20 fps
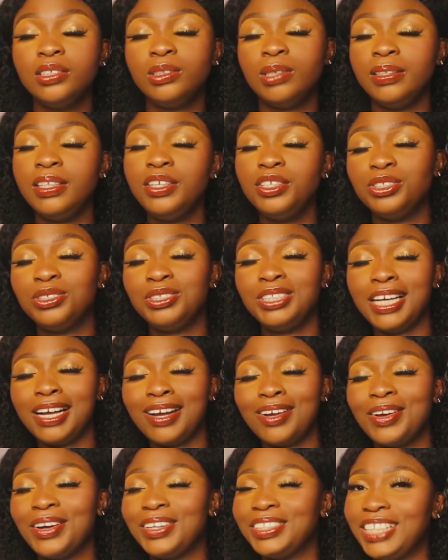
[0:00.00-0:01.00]
So I think you should
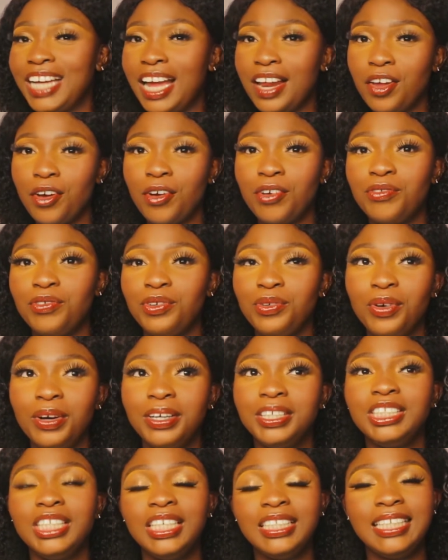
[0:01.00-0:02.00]
check out her channel if you
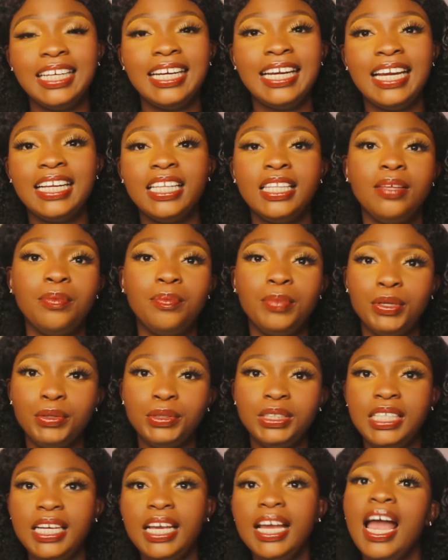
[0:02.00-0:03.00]
are interested in
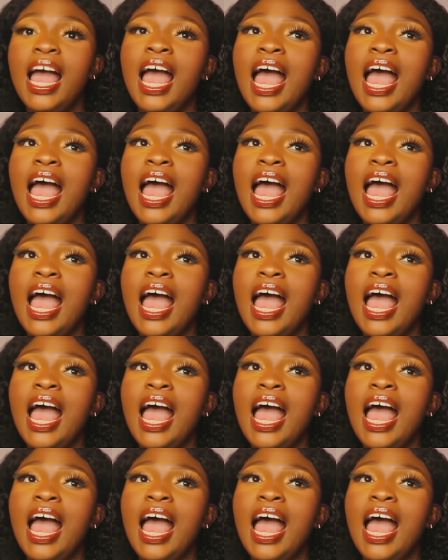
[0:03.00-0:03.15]
beauty.